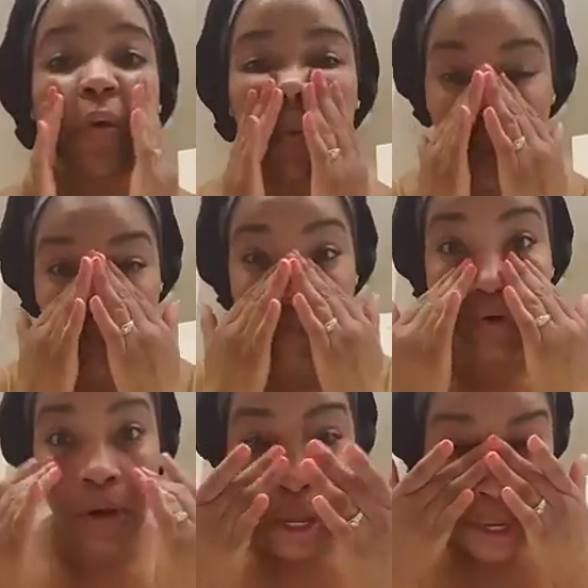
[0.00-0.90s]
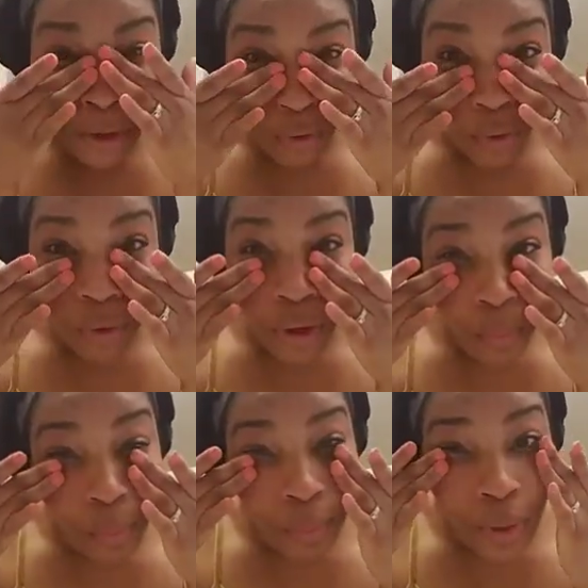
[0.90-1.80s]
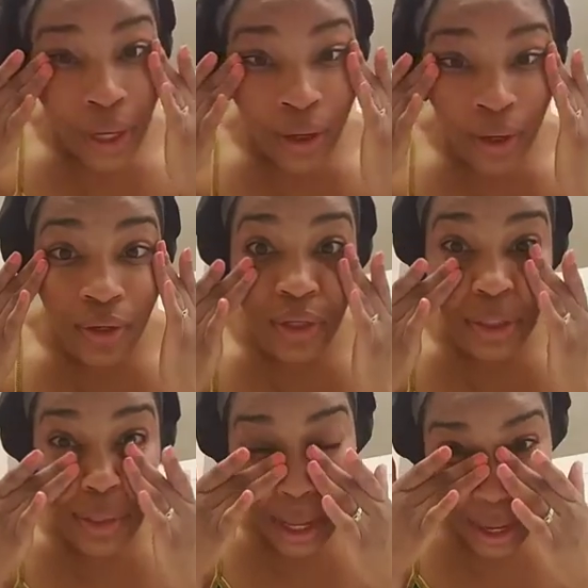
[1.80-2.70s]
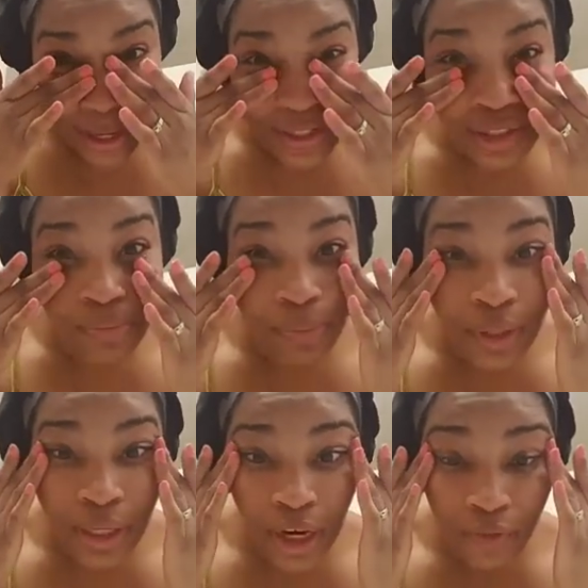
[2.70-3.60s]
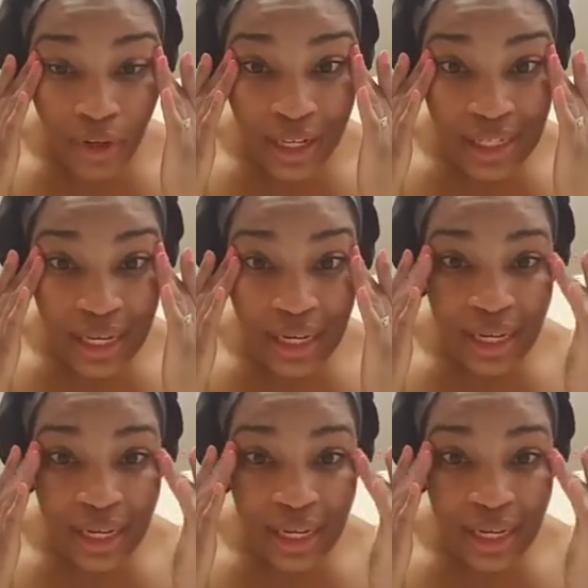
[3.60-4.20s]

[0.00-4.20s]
over, I go right underneath the eyes, being careful not to get it in